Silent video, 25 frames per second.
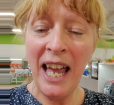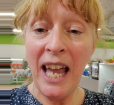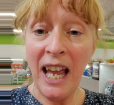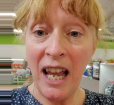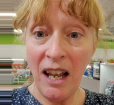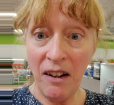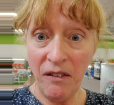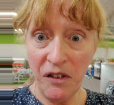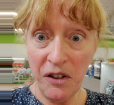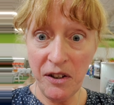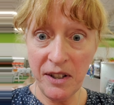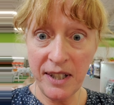
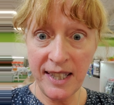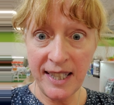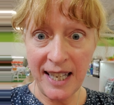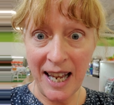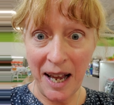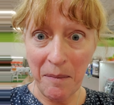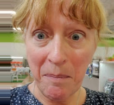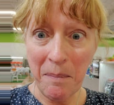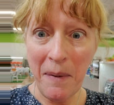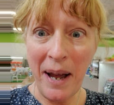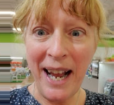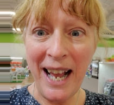if you
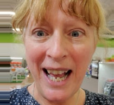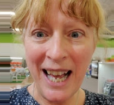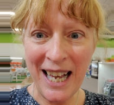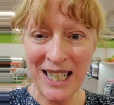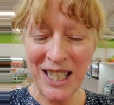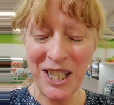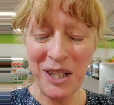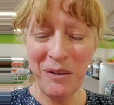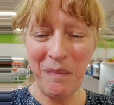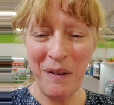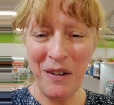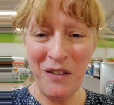set my
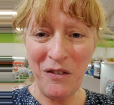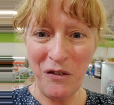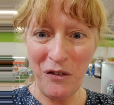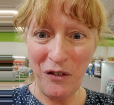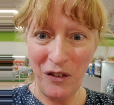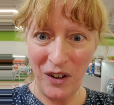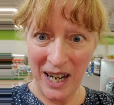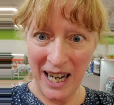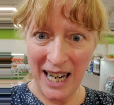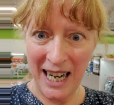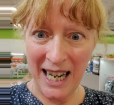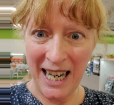husband
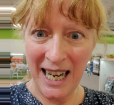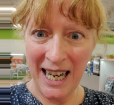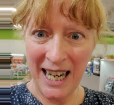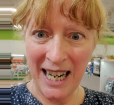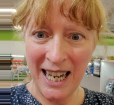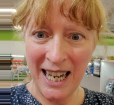free.